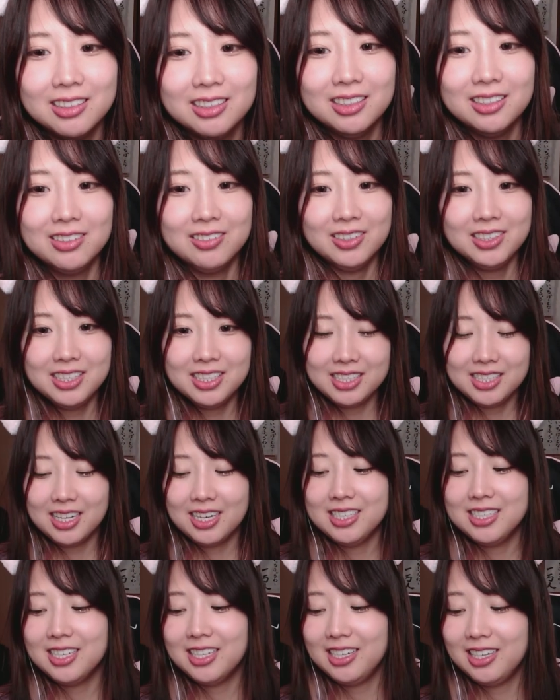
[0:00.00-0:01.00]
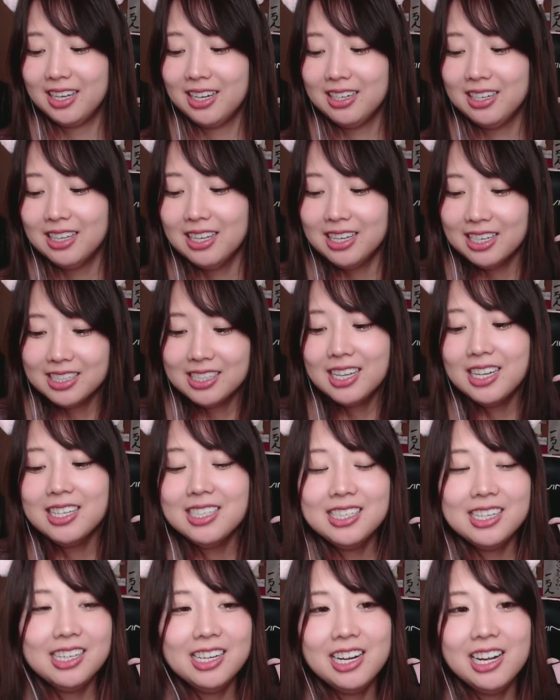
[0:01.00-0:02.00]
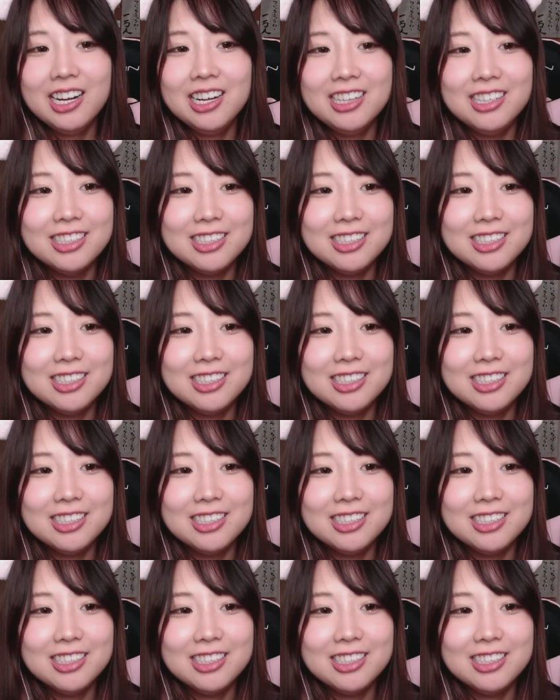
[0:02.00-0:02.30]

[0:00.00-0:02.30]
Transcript: What's Saizzeria? Saizzeria